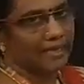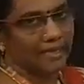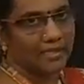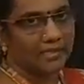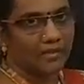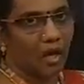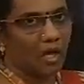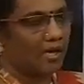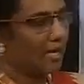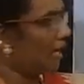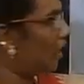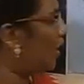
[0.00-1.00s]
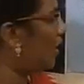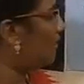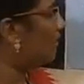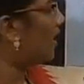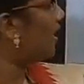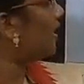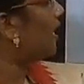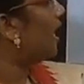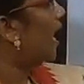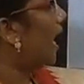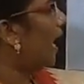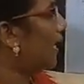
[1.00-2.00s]
that is called Yellow River,
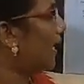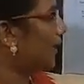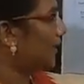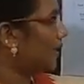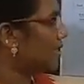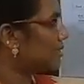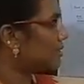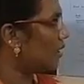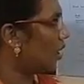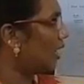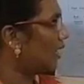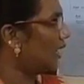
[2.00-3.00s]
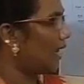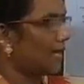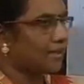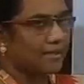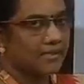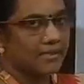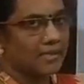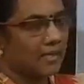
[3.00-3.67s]
and other is called Yangtze